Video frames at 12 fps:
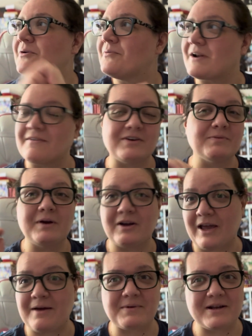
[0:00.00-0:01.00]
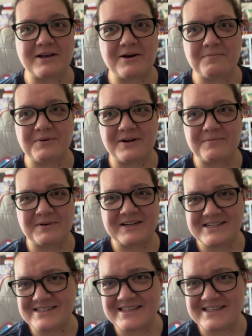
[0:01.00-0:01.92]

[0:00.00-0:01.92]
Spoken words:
whatever. Okay, I'm gonna go put on Brandon